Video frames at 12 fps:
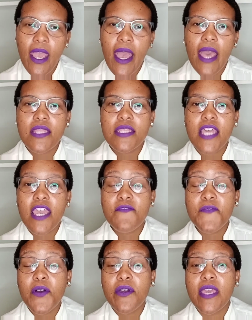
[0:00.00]
and
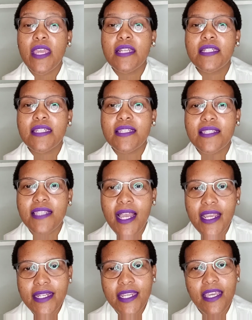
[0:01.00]
therefore in
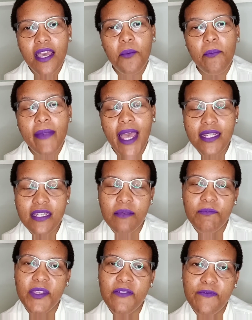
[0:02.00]
deciding a matter
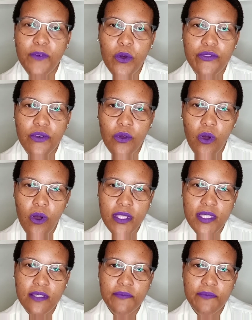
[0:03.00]
before the courts,